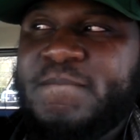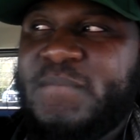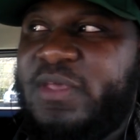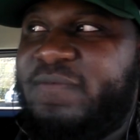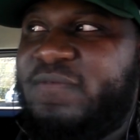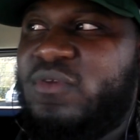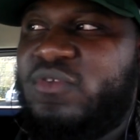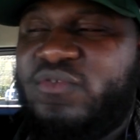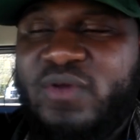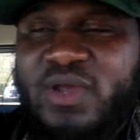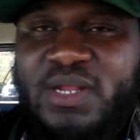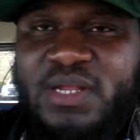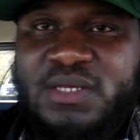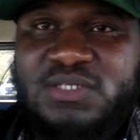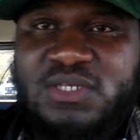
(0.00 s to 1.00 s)
if you're
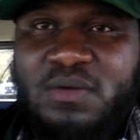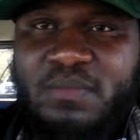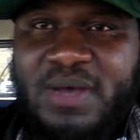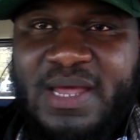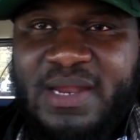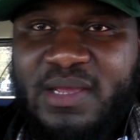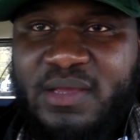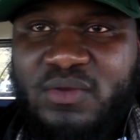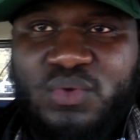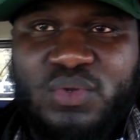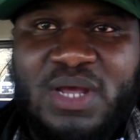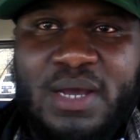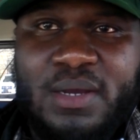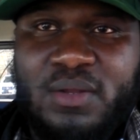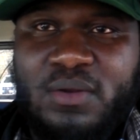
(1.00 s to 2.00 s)
training somebody and you're
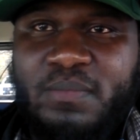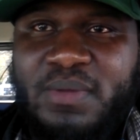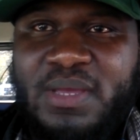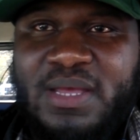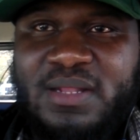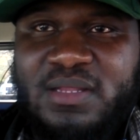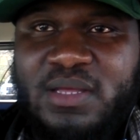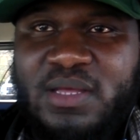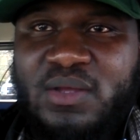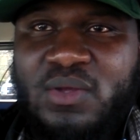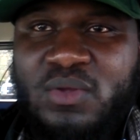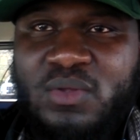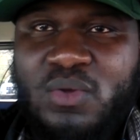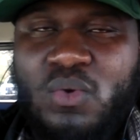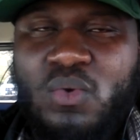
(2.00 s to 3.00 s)
not going to be at the
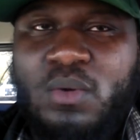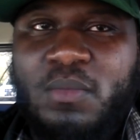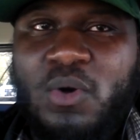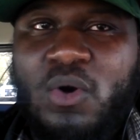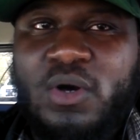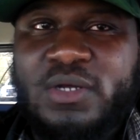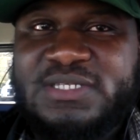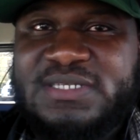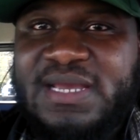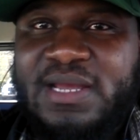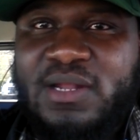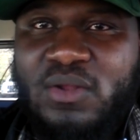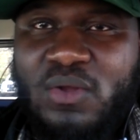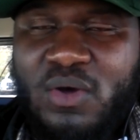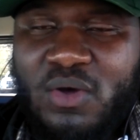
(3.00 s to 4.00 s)
home all
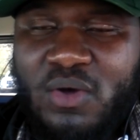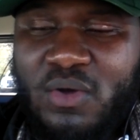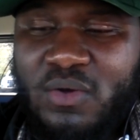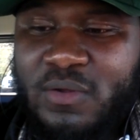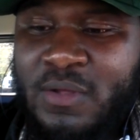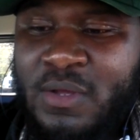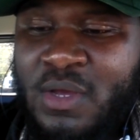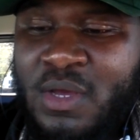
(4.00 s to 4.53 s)
day long,